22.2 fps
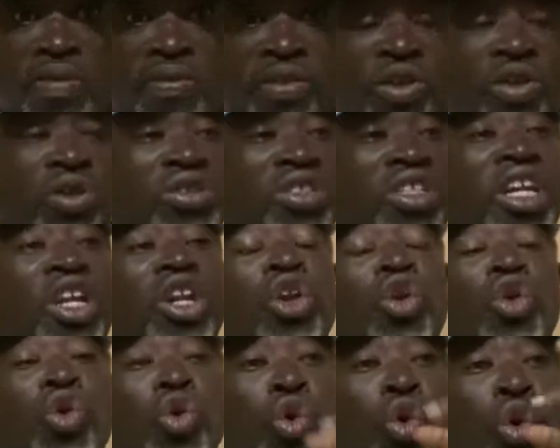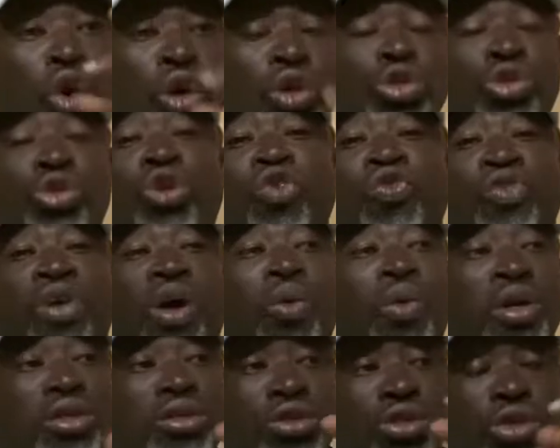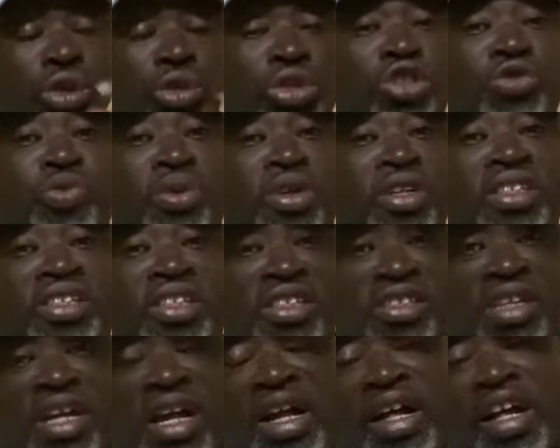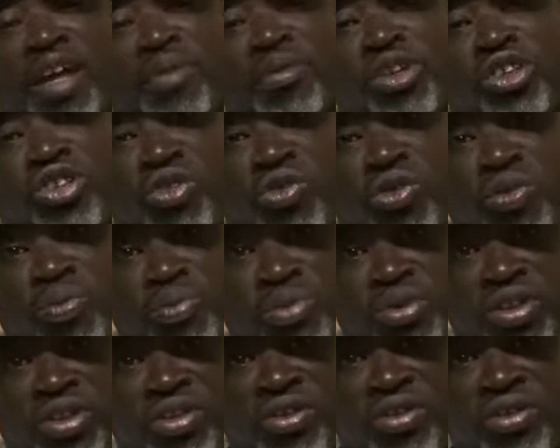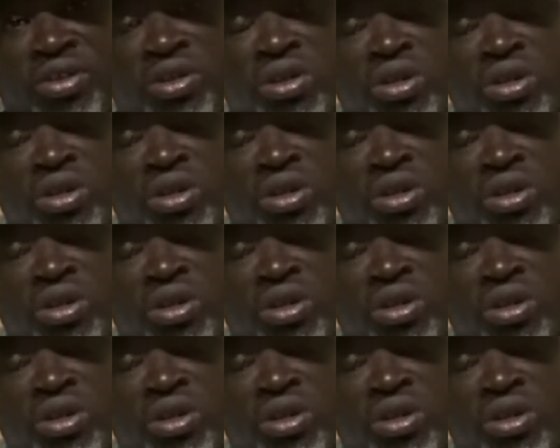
because a lot of our top sprinters are coming to compete.